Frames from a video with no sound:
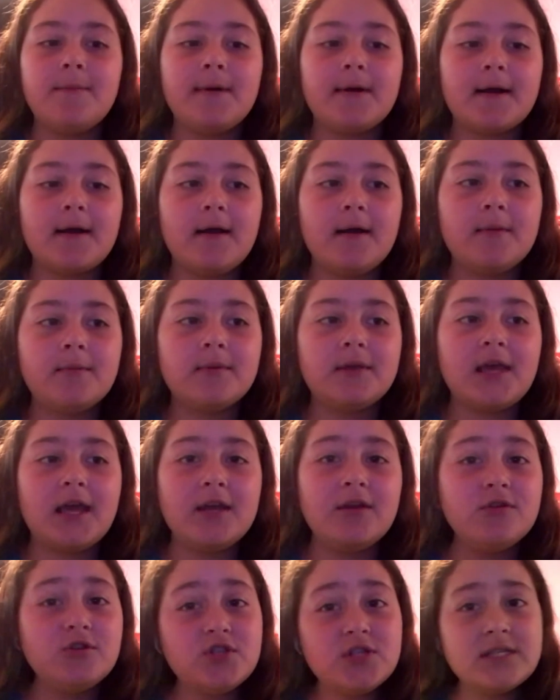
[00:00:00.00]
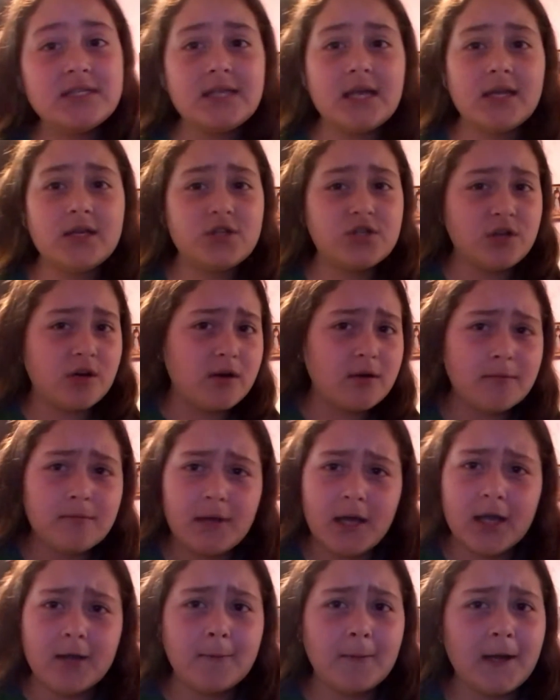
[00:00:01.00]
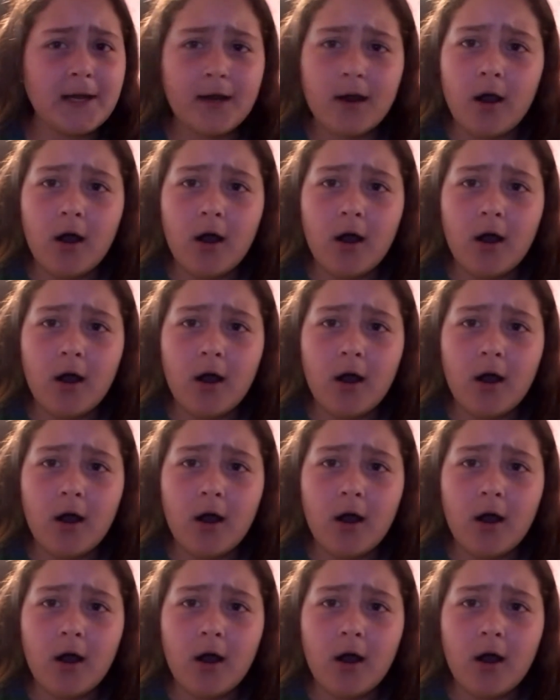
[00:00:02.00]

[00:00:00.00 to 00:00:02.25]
But can you just like turn back my